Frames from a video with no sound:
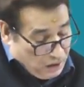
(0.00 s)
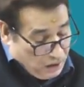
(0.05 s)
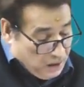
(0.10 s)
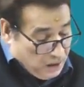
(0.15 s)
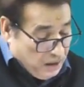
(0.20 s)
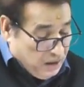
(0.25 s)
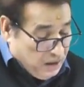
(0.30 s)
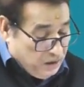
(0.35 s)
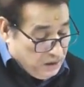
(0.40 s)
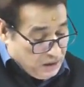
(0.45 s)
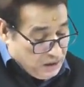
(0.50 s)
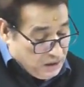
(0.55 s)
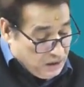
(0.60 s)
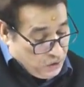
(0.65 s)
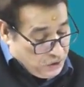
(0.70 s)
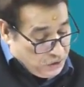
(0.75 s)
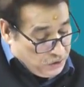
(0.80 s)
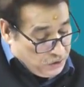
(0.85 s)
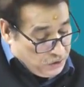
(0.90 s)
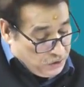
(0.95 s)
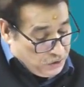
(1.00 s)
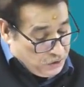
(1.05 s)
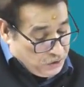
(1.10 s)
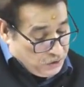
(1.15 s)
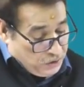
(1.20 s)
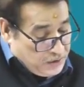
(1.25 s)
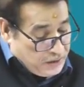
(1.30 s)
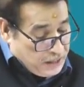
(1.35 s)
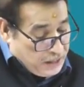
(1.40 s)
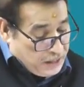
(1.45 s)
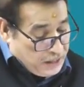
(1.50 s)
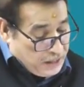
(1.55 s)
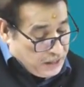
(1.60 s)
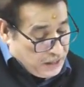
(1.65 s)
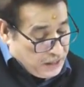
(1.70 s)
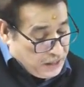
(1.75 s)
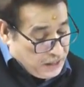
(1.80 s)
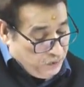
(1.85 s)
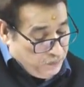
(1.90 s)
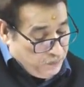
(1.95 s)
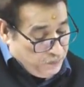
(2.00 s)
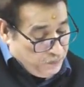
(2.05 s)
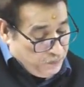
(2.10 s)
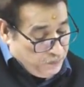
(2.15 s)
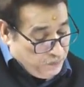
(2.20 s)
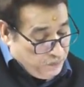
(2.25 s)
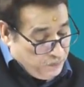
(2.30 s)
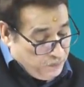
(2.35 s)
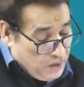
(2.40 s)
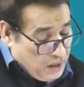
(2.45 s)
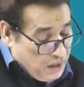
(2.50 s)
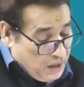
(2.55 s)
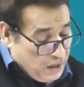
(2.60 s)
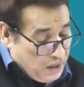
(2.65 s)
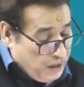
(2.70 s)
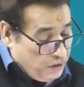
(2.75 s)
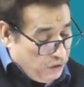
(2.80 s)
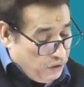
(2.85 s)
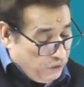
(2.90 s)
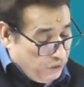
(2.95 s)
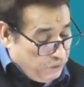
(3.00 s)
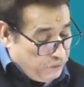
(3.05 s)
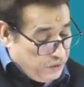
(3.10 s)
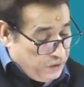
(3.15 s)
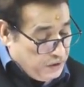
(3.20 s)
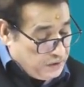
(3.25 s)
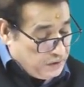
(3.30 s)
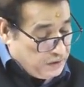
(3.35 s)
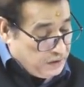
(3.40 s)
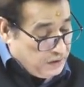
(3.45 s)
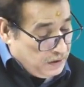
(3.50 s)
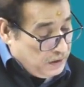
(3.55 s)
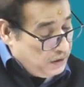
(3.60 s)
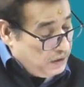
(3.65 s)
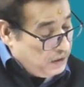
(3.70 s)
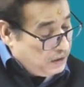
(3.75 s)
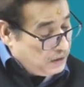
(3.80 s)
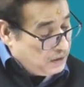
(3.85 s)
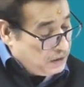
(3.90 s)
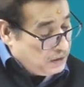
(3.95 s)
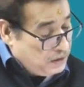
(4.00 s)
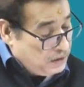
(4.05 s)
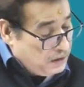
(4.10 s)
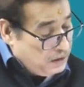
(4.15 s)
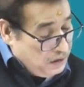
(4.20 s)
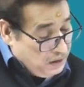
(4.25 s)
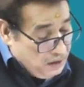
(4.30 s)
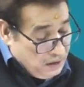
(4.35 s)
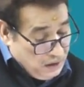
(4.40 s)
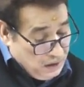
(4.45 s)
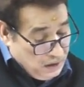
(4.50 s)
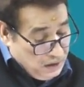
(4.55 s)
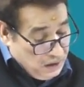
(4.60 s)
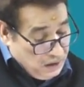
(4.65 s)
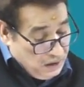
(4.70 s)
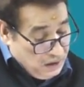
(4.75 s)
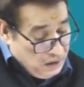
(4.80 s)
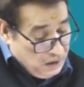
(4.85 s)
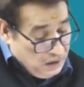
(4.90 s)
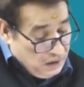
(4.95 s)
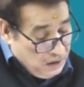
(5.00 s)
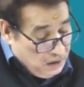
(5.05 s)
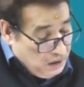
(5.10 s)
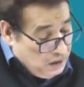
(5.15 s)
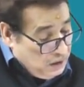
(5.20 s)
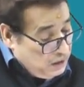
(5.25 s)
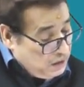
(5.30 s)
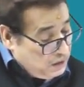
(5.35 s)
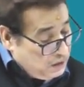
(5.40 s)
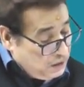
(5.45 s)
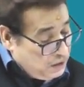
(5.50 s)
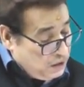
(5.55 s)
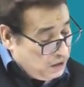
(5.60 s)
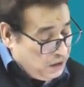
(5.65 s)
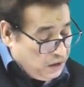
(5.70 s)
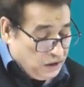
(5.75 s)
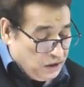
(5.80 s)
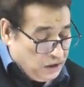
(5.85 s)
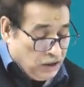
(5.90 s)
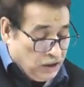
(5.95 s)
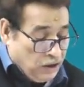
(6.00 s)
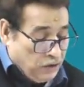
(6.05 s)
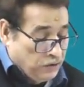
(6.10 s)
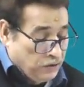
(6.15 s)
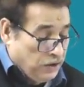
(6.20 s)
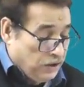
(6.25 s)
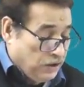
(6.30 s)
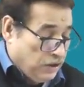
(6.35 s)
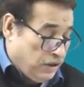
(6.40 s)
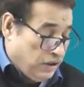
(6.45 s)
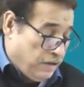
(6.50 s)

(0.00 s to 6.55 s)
In this question, goods sent from head office is 30,000.